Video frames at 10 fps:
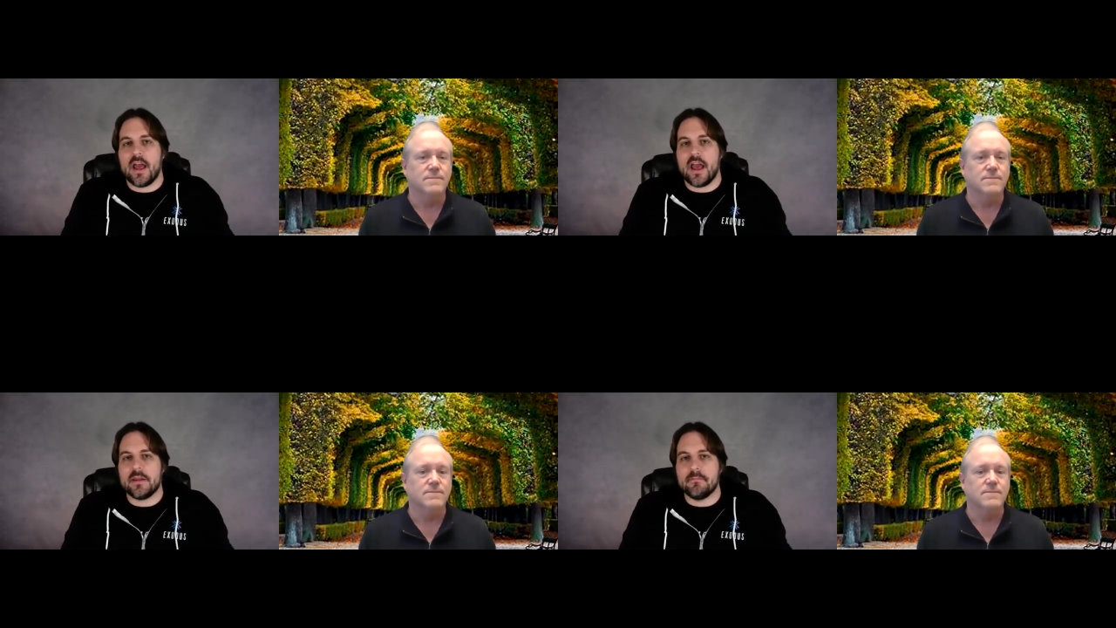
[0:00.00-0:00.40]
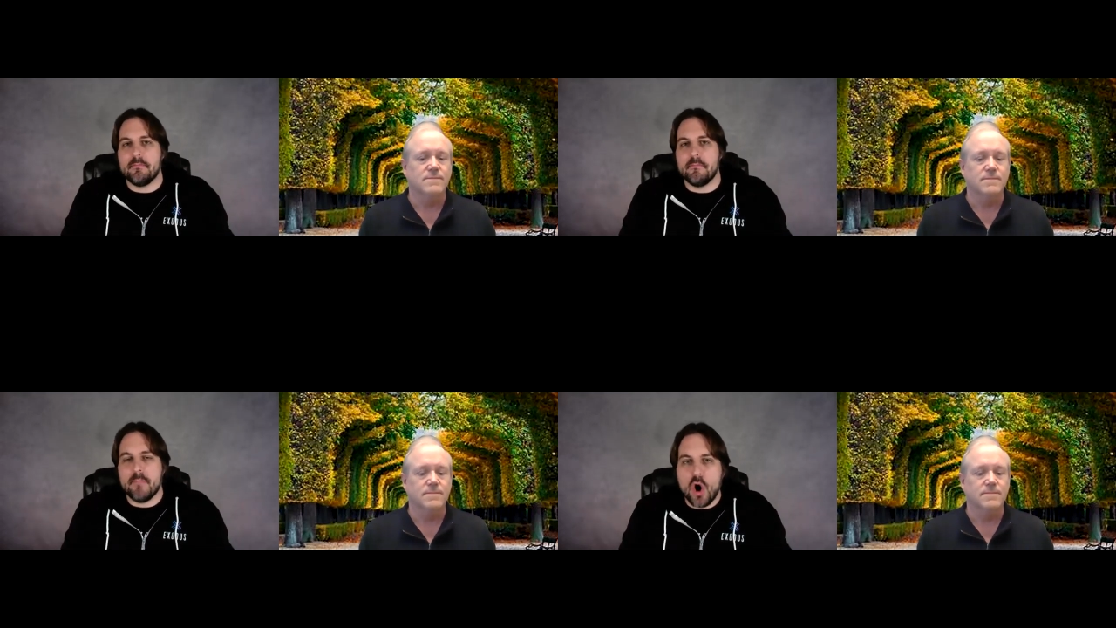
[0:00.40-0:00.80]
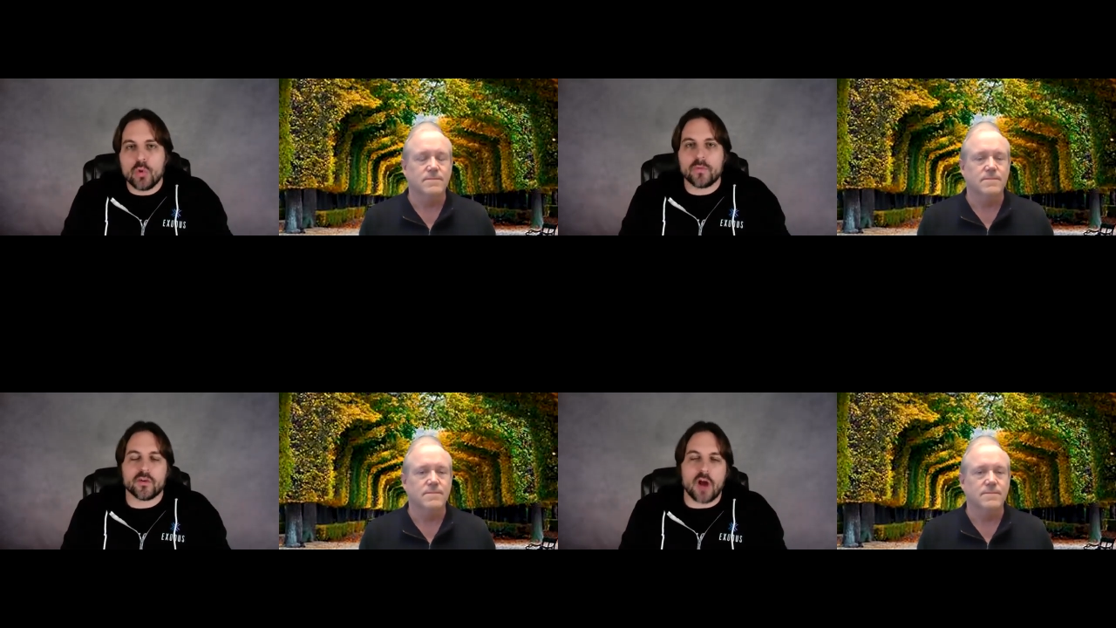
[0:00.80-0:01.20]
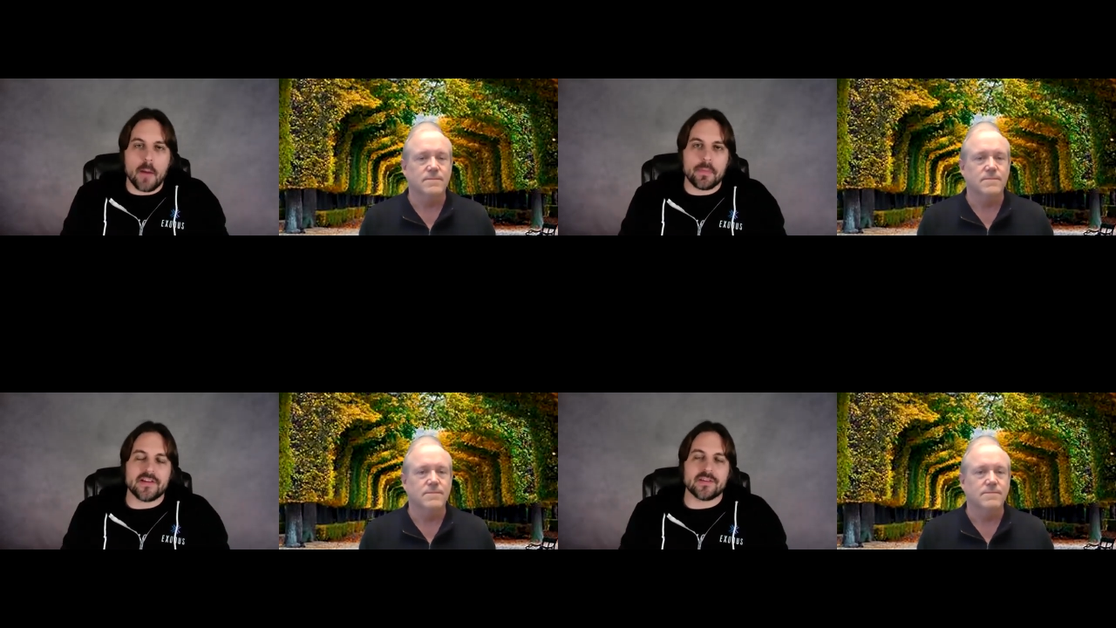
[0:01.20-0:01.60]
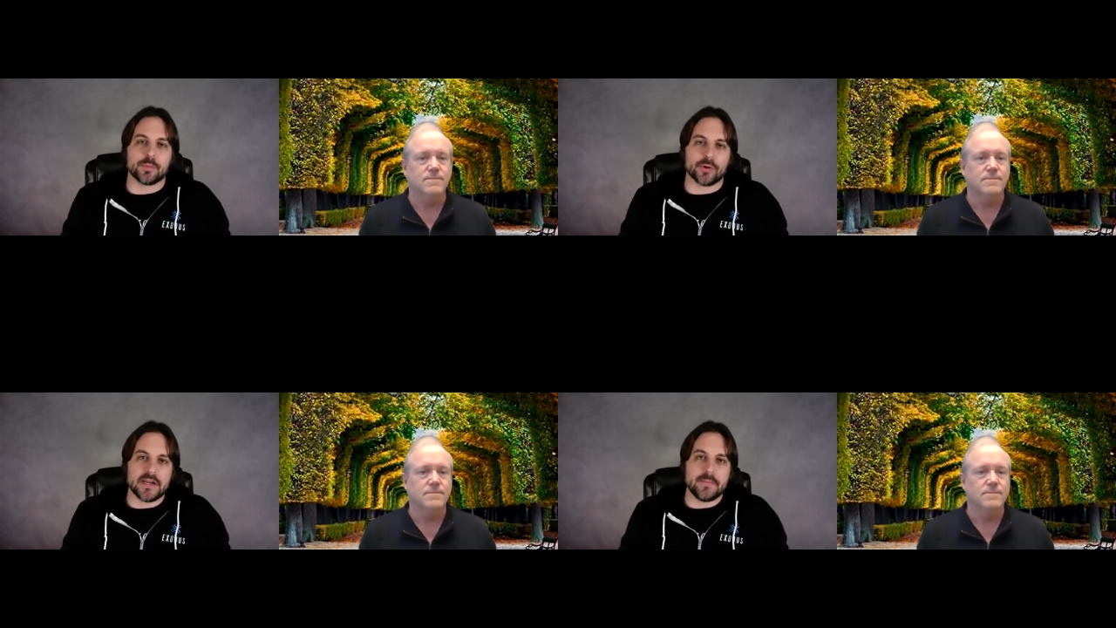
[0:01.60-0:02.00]
Speaker 1: and most companies
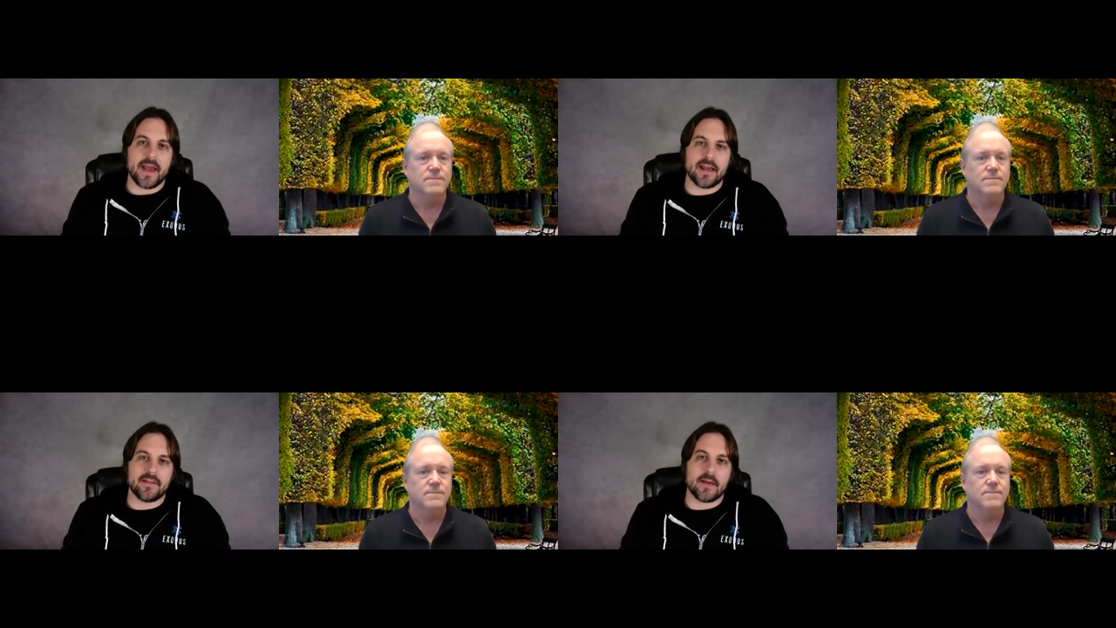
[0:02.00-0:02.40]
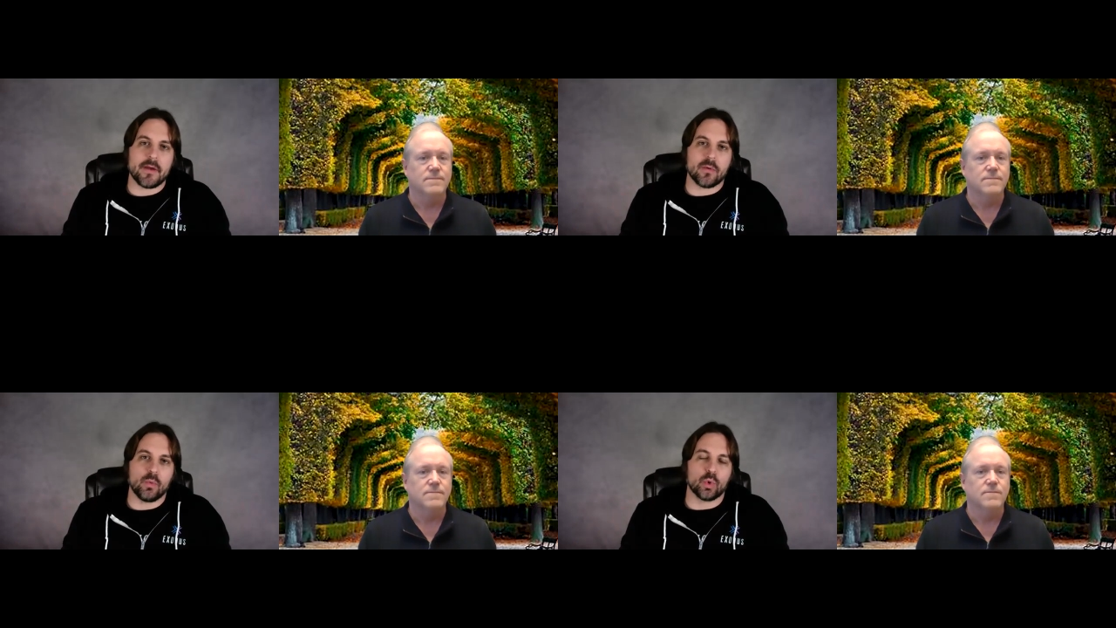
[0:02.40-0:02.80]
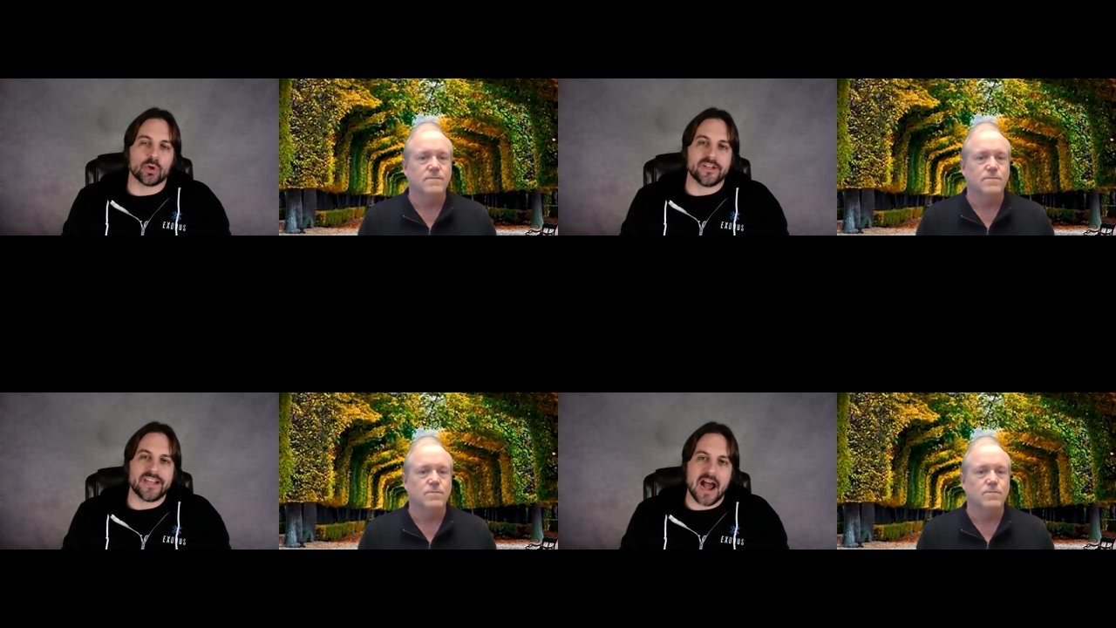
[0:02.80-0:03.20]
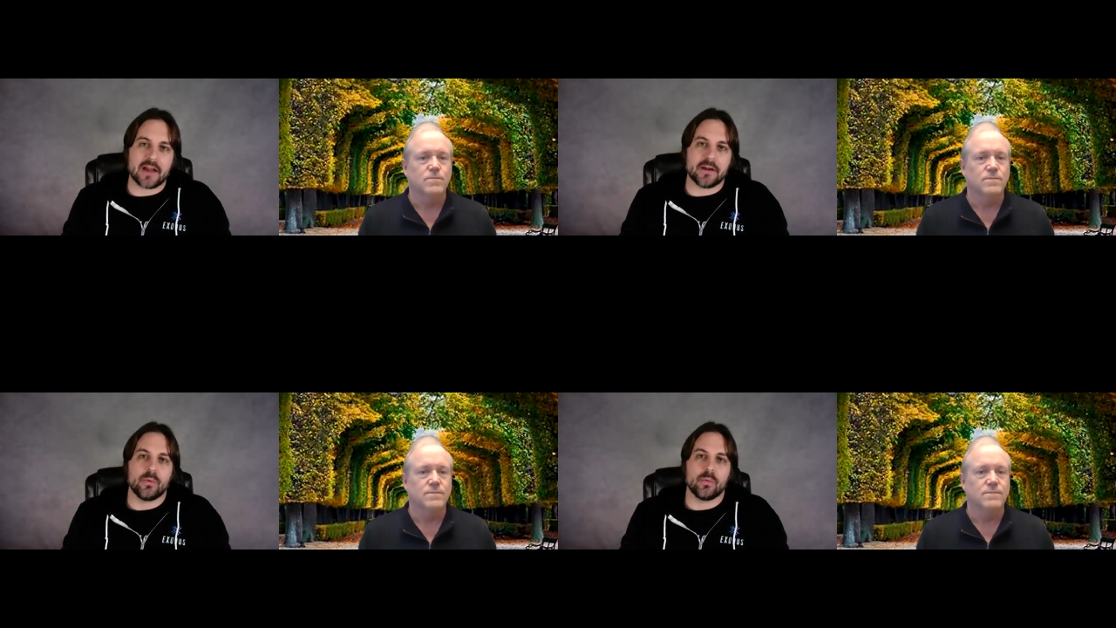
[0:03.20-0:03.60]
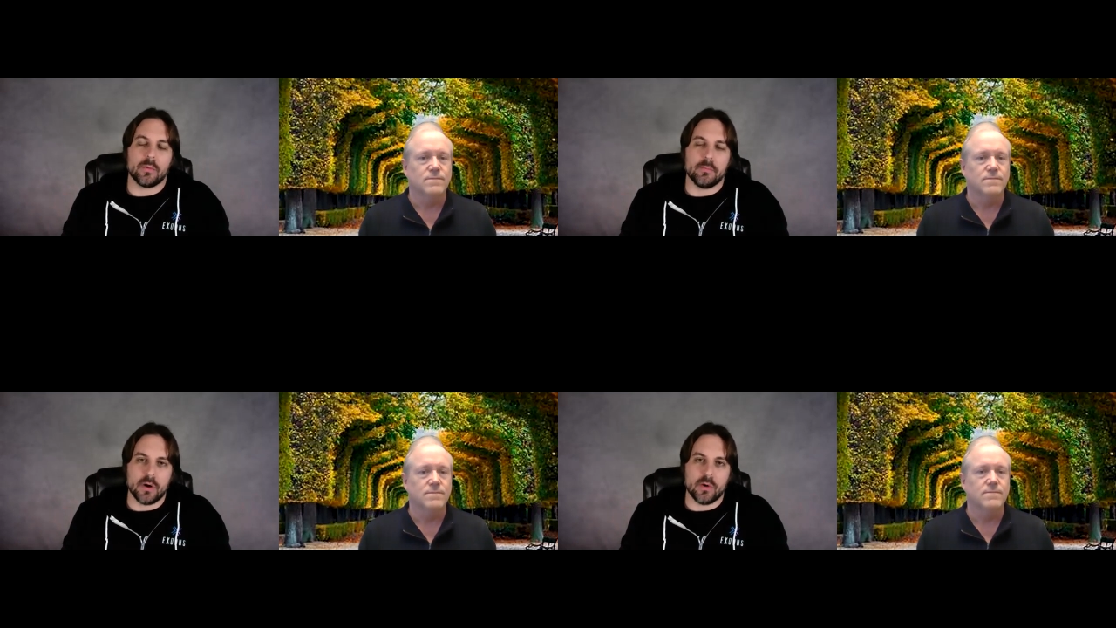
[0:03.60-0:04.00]
pre pandemic were not
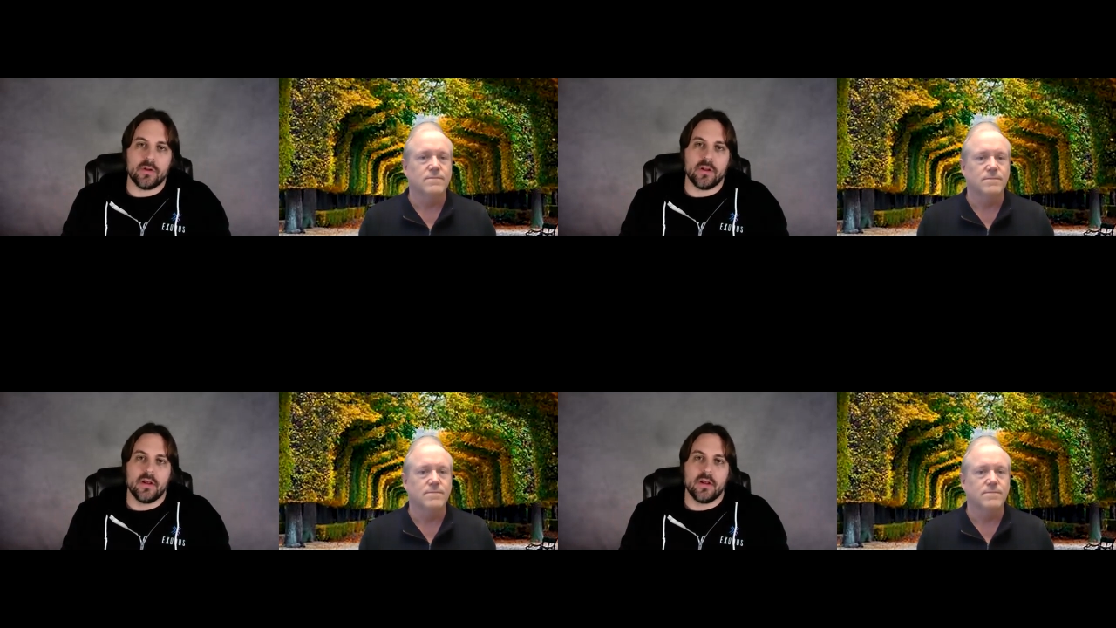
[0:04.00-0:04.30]
remote.